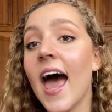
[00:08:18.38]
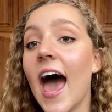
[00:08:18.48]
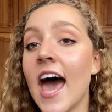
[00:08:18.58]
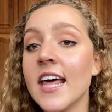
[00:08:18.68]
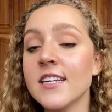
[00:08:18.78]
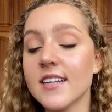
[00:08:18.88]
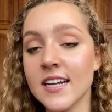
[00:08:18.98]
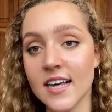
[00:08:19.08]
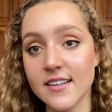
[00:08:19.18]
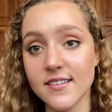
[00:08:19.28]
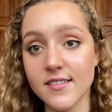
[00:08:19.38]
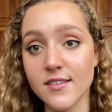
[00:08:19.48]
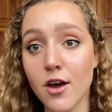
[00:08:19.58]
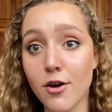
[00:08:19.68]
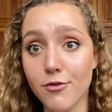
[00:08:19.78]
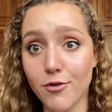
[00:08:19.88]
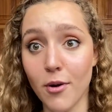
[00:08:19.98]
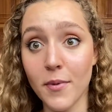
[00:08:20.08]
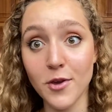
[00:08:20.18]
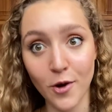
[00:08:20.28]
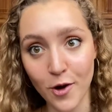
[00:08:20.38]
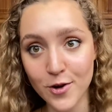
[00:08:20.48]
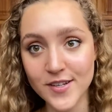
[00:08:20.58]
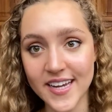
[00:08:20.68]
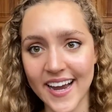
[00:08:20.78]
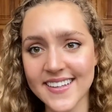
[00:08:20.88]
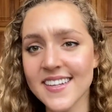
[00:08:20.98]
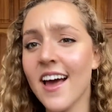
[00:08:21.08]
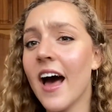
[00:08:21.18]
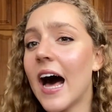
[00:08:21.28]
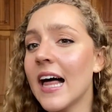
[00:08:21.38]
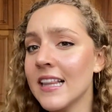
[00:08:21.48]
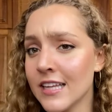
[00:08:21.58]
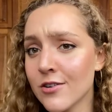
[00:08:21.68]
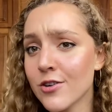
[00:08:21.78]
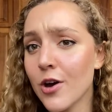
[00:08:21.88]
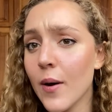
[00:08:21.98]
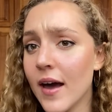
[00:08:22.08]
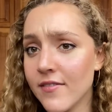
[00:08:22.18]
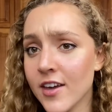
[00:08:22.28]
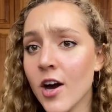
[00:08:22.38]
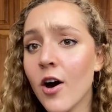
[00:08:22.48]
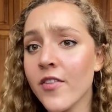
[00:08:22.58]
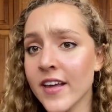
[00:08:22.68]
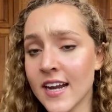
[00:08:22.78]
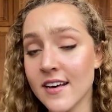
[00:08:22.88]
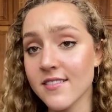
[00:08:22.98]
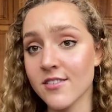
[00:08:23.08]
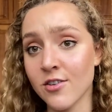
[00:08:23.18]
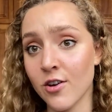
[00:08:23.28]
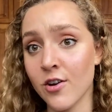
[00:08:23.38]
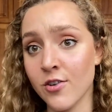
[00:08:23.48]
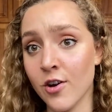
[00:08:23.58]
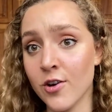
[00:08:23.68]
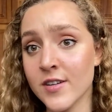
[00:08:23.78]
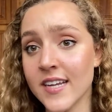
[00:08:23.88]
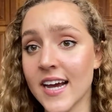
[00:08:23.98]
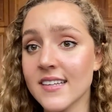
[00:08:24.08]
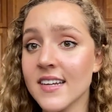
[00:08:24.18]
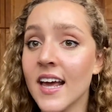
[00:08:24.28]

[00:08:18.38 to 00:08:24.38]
and analysis from your own text. Go heavier on the analysis on your own text.